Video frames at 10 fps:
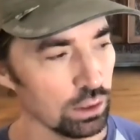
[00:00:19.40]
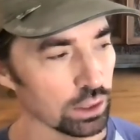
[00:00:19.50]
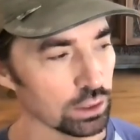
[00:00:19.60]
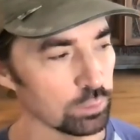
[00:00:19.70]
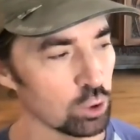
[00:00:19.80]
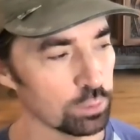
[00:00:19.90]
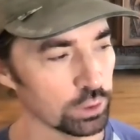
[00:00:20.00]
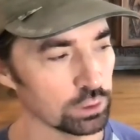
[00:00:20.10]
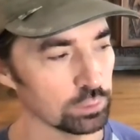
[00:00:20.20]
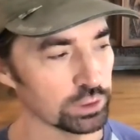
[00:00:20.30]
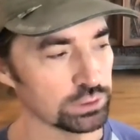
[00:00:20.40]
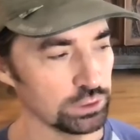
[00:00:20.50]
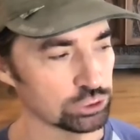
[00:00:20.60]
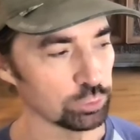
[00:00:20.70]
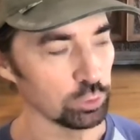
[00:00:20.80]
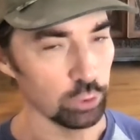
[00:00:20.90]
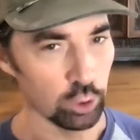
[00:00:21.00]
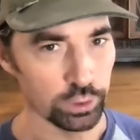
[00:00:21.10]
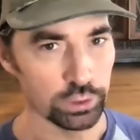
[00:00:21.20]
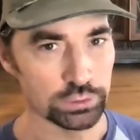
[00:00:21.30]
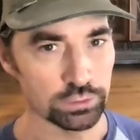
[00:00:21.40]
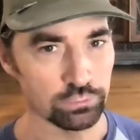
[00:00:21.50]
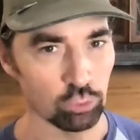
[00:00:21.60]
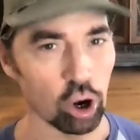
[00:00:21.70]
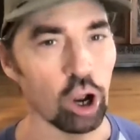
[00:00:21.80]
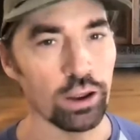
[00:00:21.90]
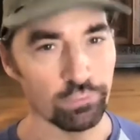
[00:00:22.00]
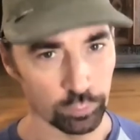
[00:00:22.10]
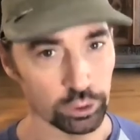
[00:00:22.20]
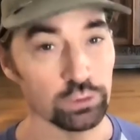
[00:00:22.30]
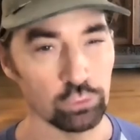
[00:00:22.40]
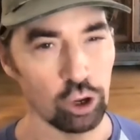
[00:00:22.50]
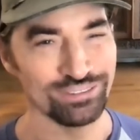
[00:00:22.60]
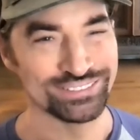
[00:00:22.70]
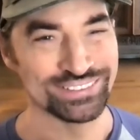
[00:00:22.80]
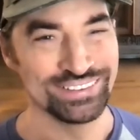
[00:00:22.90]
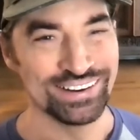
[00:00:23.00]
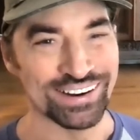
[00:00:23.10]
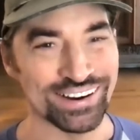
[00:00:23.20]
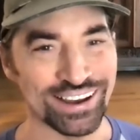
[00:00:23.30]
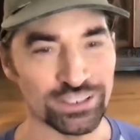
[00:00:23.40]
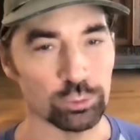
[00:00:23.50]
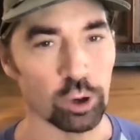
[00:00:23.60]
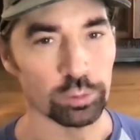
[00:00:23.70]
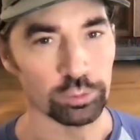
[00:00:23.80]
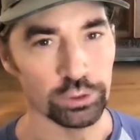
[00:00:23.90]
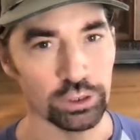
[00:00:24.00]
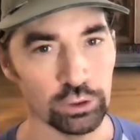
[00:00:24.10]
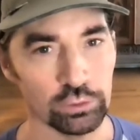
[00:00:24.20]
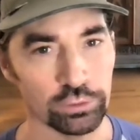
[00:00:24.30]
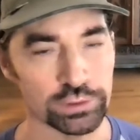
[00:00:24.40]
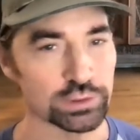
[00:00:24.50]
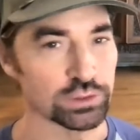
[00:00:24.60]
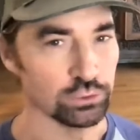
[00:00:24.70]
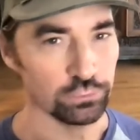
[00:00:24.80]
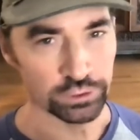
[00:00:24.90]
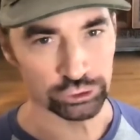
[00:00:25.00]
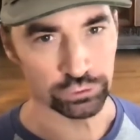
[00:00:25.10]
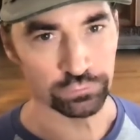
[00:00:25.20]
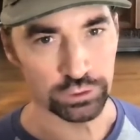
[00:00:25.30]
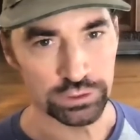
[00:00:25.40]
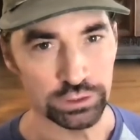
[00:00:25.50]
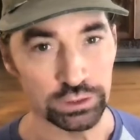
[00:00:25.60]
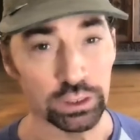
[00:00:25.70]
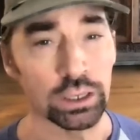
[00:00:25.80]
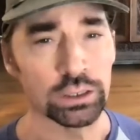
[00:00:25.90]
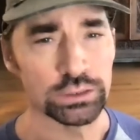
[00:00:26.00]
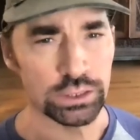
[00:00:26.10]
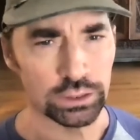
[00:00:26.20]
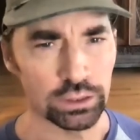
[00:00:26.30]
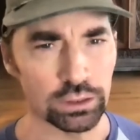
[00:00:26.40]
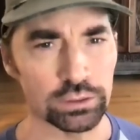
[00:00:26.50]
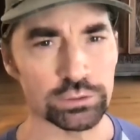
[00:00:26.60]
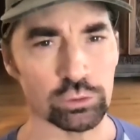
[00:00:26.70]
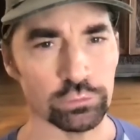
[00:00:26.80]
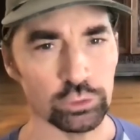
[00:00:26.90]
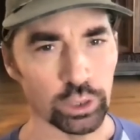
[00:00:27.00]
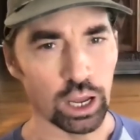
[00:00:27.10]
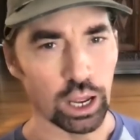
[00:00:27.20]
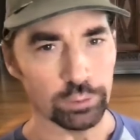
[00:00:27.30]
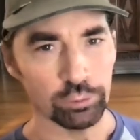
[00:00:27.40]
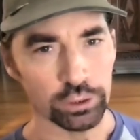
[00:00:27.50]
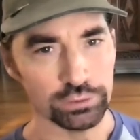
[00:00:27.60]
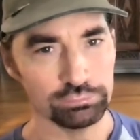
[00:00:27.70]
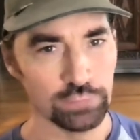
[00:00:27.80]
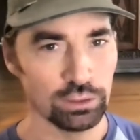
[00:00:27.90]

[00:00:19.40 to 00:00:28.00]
And I'm hoping it'll be a teachable moment for everybody involved. Uh, as you probably know, this is a new venture for CTN and Tina, sort of doing a hybrid